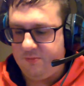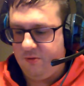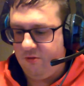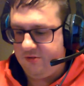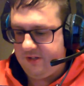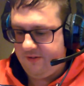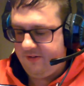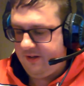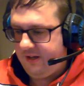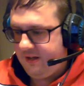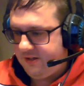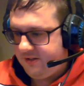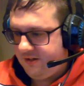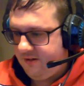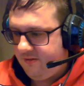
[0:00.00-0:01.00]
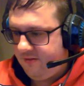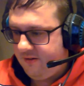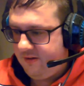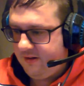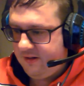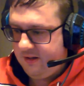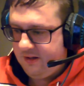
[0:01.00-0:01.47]
pause it if you need to.
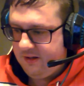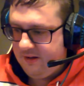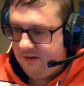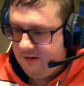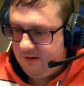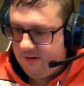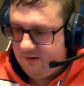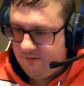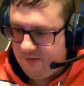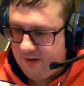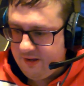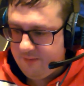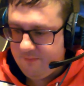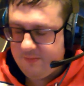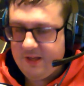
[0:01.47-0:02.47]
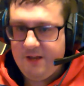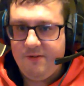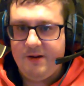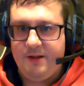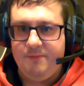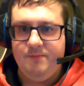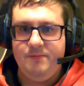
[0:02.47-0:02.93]
Right.
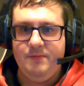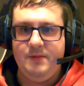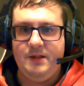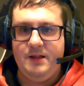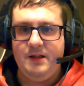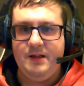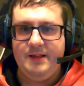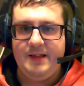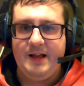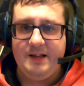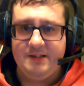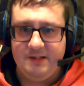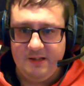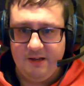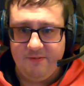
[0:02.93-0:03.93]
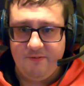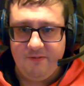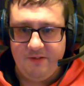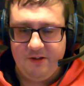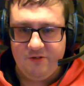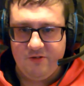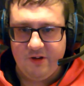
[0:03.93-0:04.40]
Anyway, that's enough of
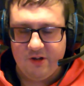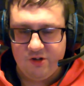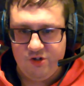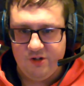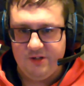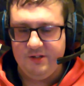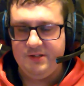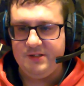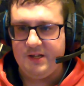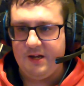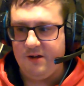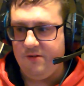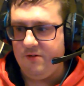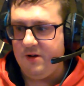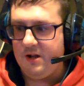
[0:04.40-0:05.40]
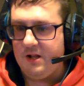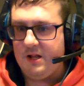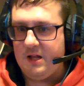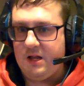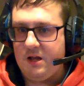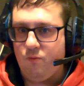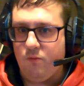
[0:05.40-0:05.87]
the introduction. So
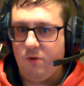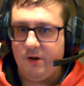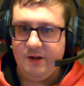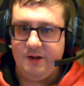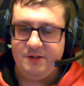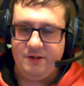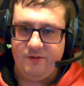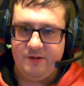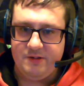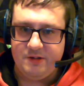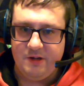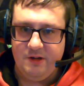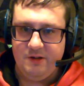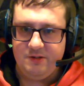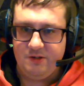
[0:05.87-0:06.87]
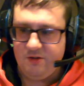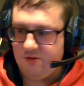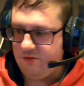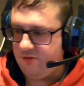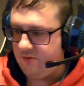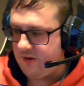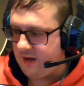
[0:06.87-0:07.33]
what I'm going to do is I'm going
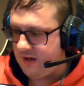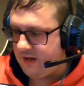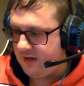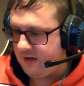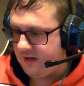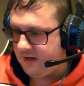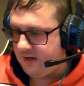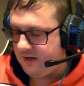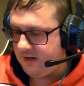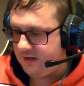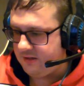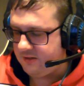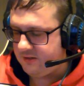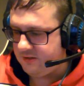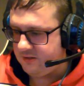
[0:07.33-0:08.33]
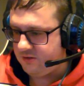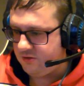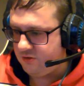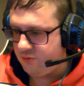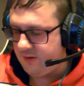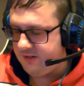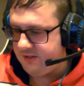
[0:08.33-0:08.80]
to
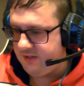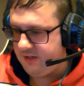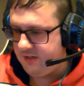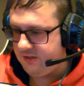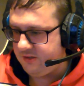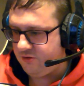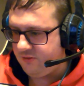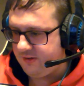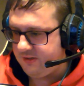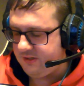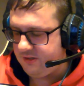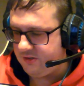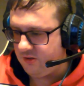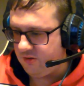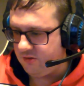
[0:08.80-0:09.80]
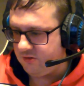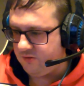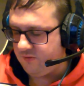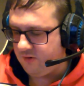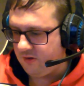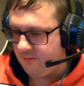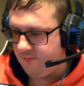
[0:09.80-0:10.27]
do 20 songs
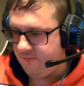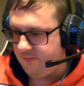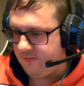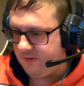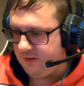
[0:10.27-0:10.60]
from,